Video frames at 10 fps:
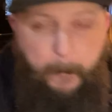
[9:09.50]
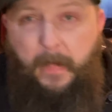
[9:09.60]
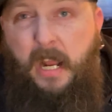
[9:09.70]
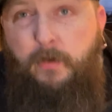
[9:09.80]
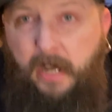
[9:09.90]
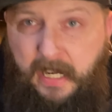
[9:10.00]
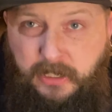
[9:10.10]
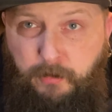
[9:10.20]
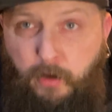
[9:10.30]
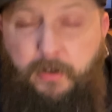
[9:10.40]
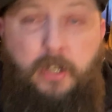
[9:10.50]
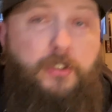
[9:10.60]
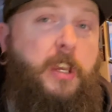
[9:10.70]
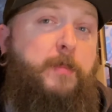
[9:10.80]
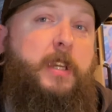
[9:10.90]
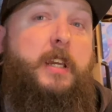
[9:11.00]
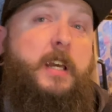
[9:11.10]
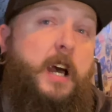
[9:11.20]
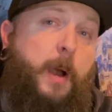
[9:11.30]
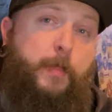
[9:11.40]
Anyway, I got some more videos coming
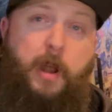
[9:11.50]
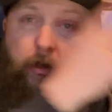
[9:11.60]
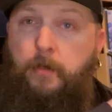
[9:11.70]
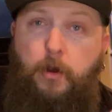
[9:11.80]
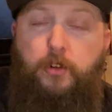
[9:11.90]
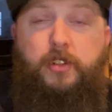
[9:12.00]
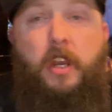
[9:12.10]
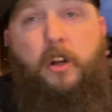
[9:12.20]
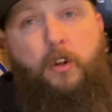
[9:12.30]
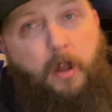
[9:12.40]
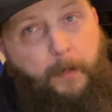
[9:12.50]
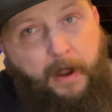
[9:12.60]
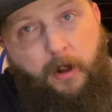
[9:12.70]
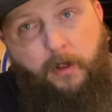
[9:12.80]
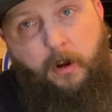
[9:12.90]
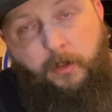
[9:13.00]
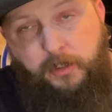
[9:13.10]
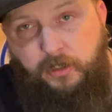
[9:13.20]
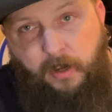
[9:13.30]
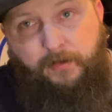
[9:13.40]
about the motorcycle, about all the
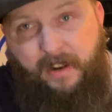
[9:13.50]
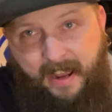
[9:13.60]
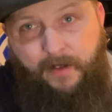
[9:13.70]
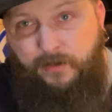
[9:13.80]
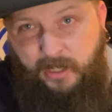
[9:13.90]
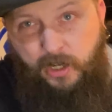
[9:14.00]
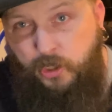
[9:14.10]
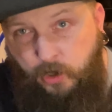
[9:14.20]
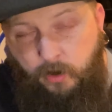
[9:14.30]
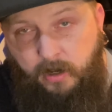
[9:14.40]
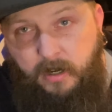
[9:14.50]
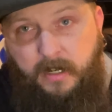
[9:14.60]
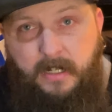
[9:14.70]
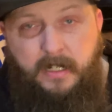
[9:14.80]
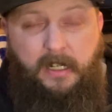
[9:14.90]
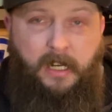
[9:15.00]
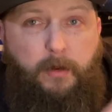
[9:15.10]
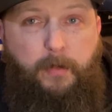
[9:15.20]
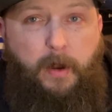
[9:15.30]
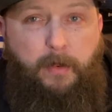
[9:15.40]
stuff that I have done to her. Uh, I'm
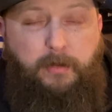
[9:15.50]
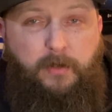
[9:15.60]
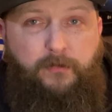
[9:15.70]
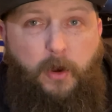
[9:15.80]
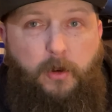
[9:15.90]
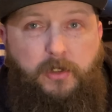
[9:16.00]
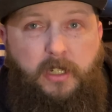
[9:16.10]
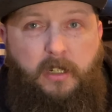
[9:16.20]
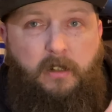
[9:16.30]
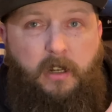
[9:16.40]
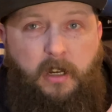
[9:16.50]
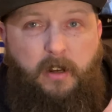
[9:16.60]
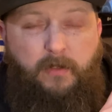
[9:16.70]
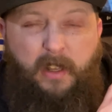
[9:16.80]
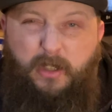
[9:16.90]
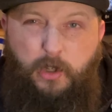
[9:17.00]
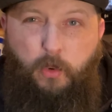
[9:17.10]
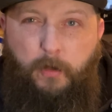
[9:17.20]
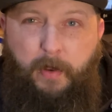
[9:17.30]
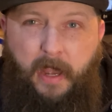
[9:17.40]
gonna pop up some photos here of like the
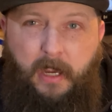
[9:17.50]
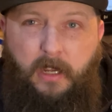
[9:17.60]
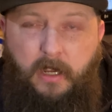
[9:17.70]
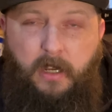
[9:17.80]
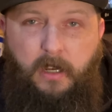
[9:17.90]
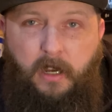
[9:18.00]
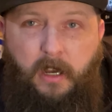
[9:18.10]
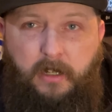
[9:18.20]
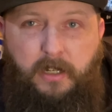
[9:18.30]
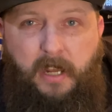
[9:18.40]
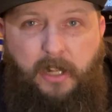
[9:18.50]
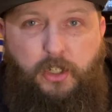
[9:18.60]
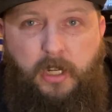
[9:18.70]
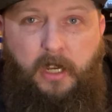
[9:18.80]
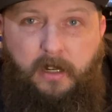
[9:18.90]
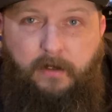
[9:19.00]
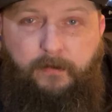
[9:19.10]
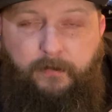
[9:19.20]
tour pack uh, detach kit.